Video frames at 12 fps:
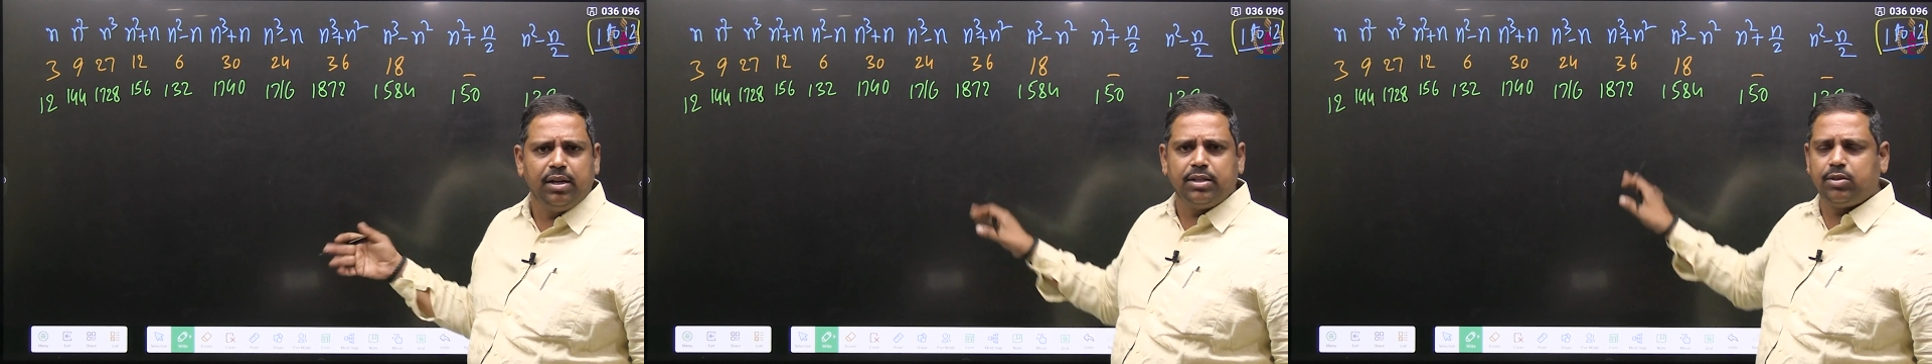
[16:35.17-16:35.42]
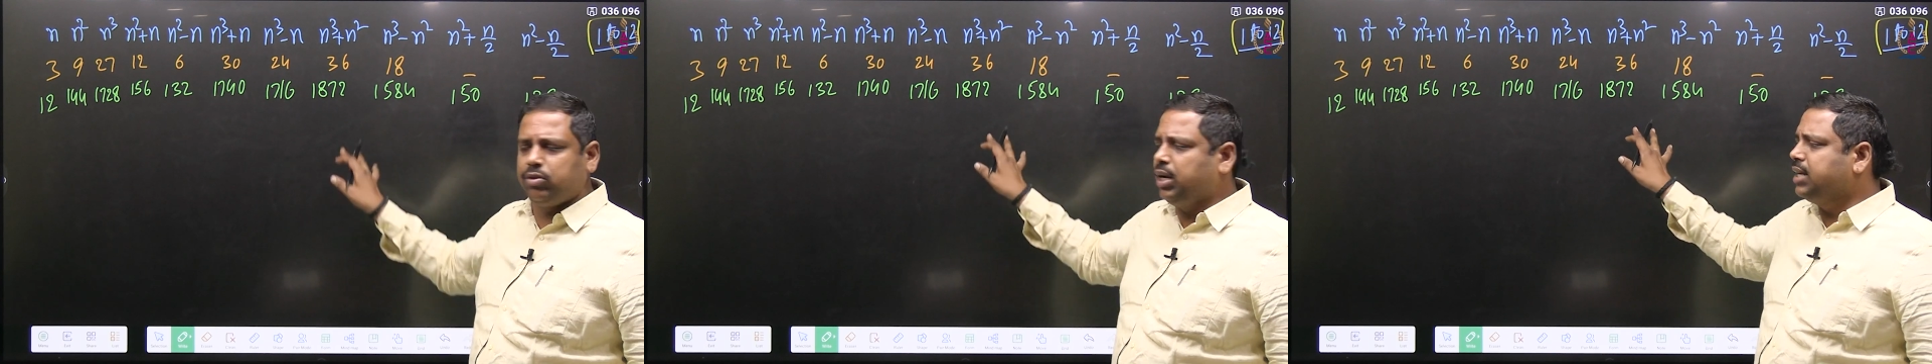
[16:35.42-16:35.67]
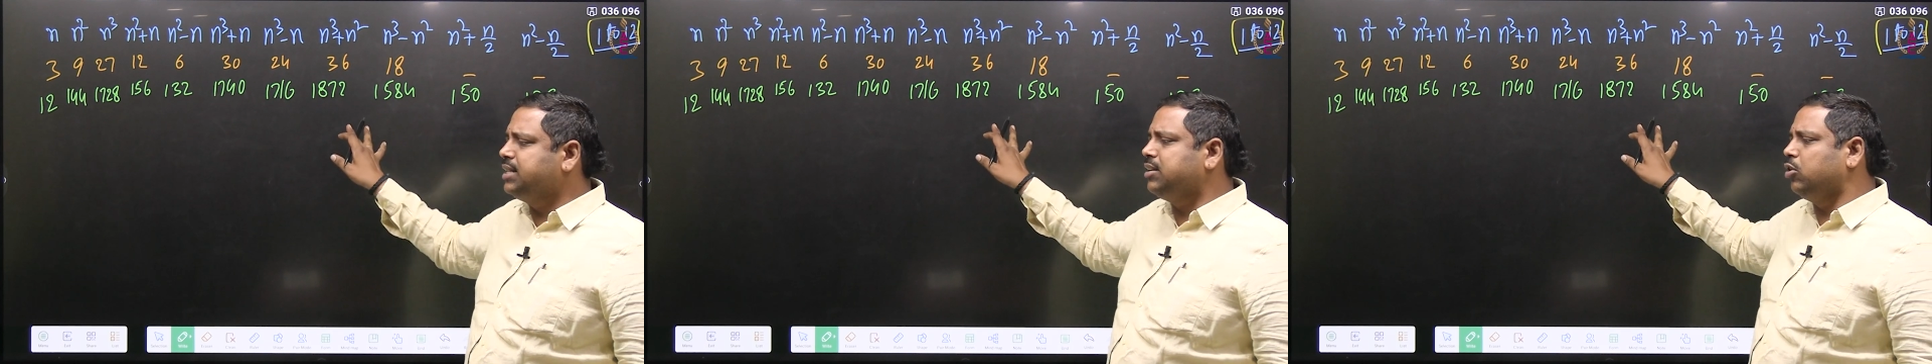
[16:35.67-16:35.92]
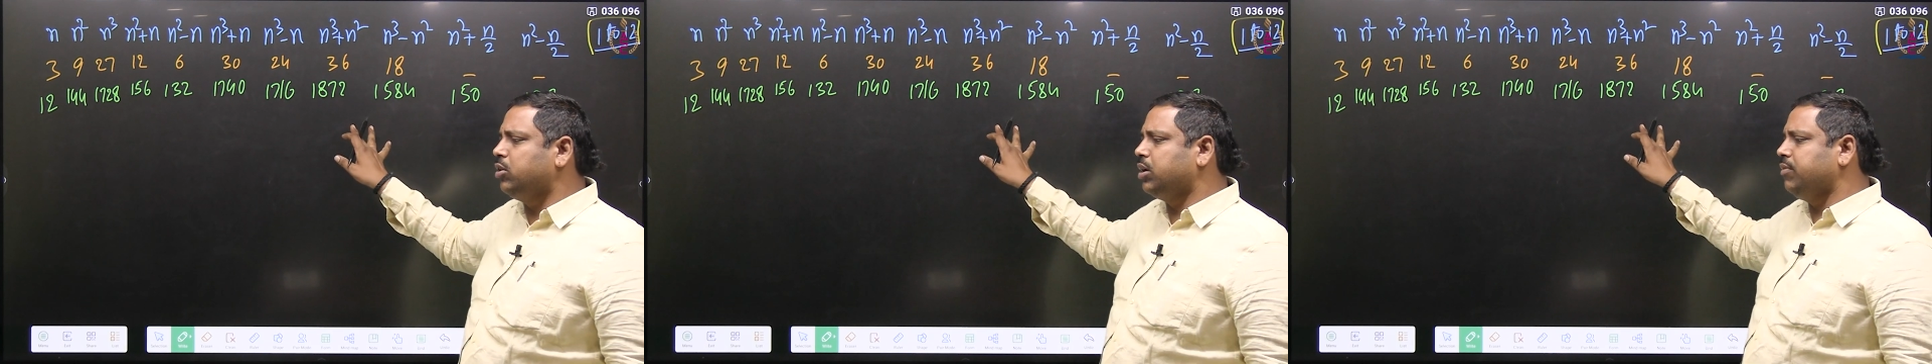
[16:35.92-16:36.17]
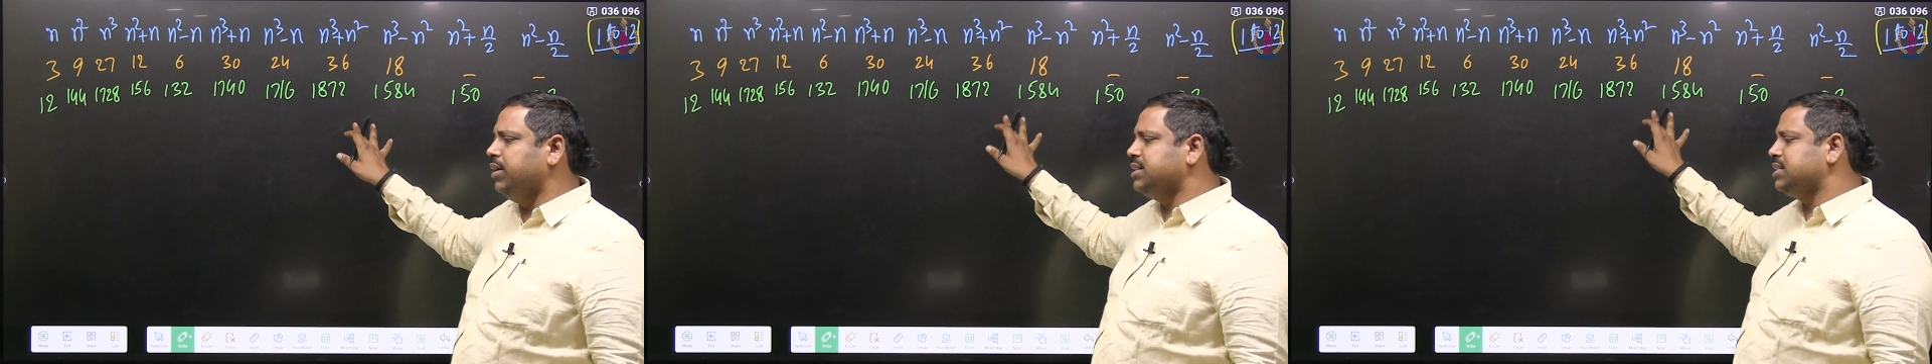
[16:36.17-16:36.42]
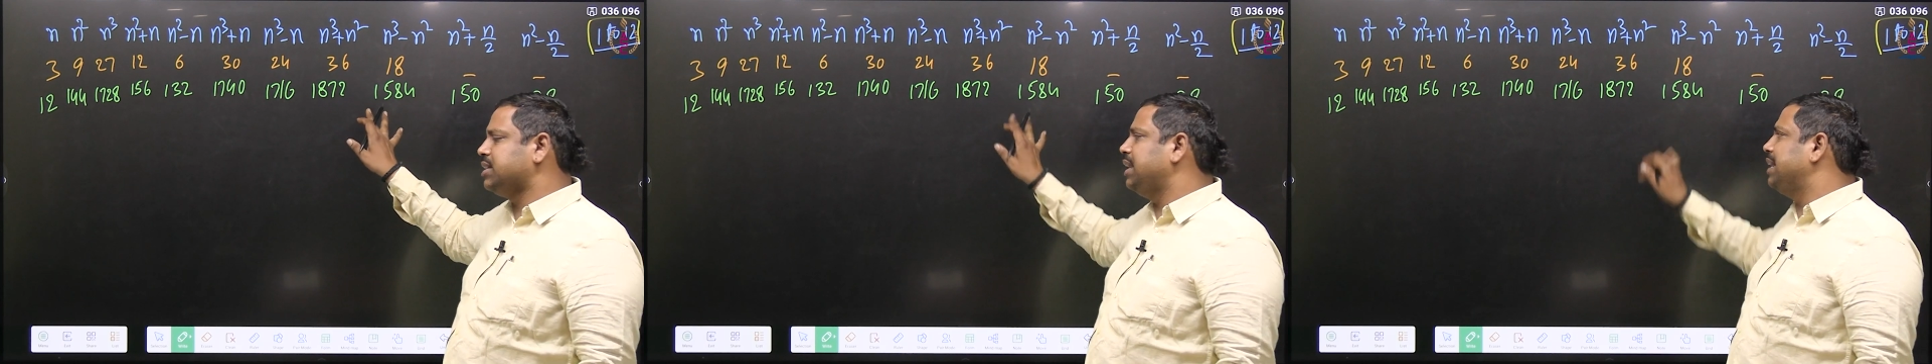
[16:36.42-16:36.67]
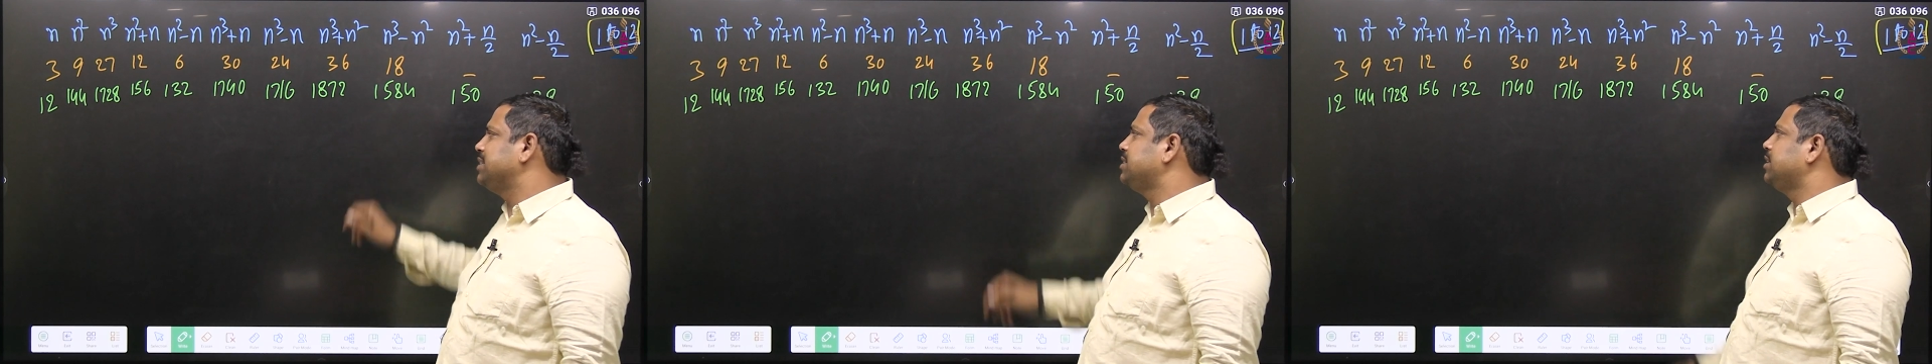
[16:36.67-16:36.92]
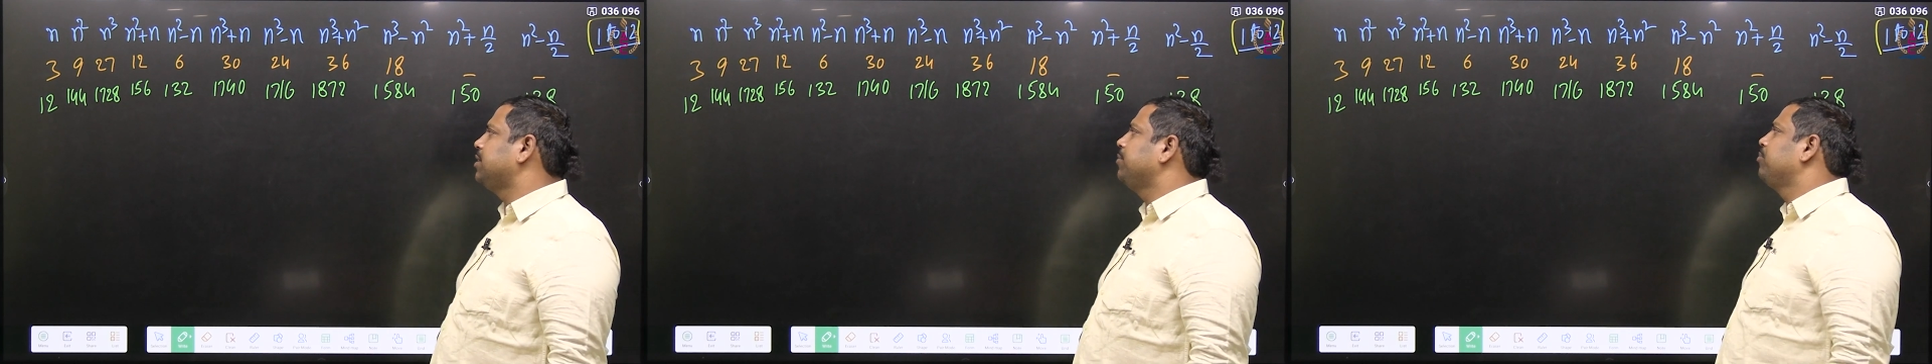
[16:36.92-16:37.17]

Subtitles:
So that is not required, just glance it.